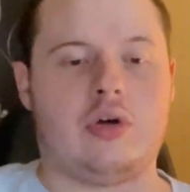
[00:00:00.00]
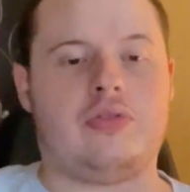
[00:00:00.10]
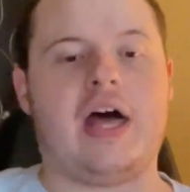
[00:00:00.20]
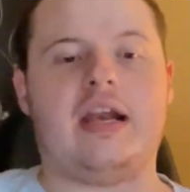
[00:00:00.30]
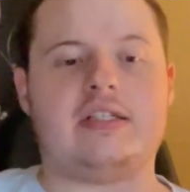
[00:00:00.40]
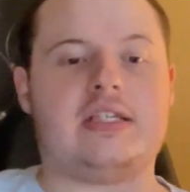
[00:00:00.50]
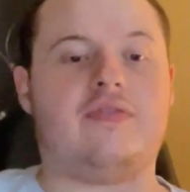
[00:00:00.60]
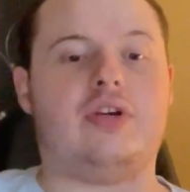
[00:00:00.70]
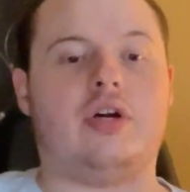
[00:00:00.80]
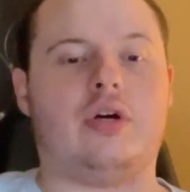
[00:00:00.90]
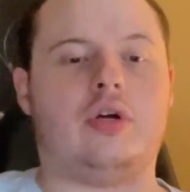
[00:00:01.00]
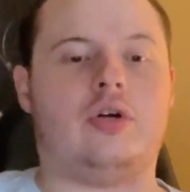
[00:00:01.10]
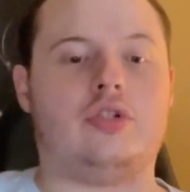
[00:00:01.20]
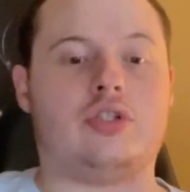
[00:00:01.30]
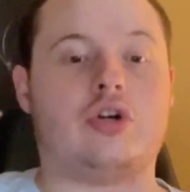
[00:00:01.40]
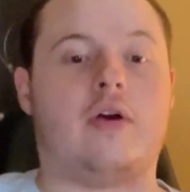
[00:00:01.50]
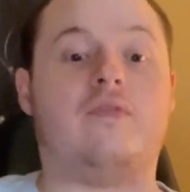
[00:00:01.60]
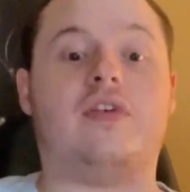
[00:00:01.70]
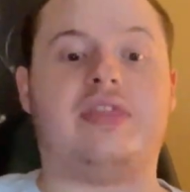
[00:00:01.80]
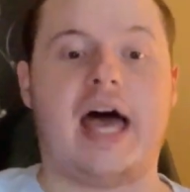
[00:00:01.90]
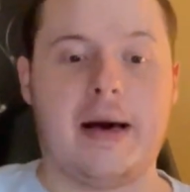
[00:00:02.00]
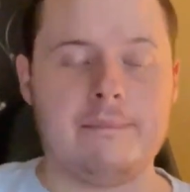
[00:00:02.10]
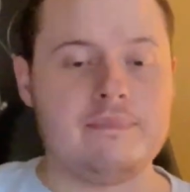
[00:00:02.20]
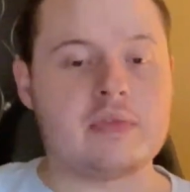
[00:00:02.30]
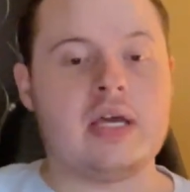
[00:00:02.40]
that is definitely a good start for them.